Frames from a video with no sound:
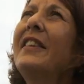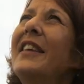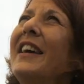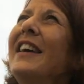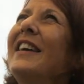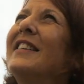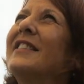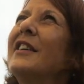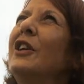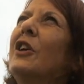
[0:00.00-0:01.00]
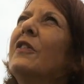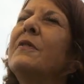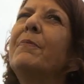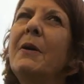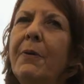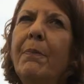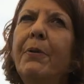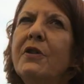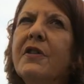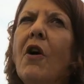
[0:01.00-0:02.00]
thing is that a lot of people are
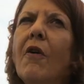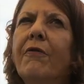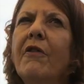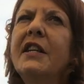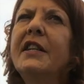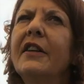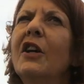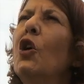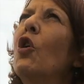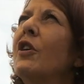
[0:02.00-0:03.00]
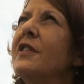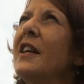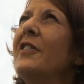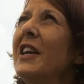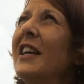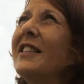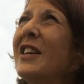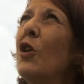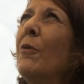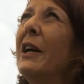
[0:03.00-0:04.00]
put off reading the law because they think it's
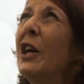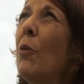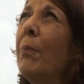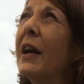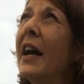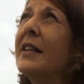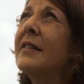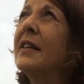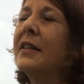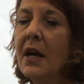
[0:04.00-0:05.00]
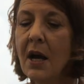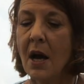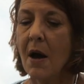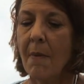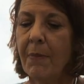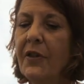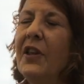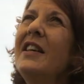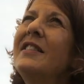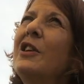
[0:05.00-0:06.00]
horribly complicated. But
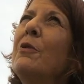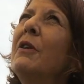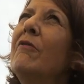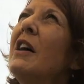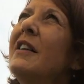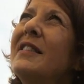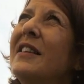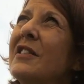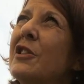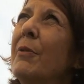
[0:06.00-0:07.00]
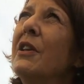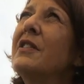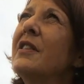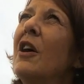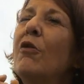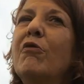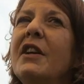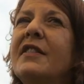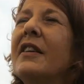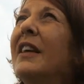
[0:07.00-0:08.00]
these human rights instruments are
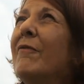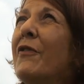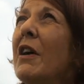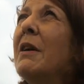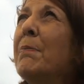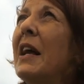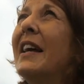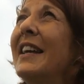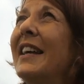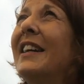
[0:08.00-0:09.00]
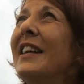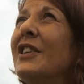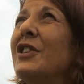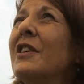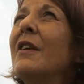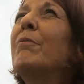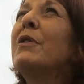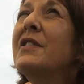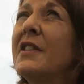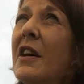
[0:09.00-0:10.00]
written in very plain English,
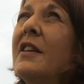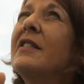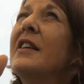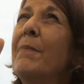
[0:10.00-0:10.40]
precisely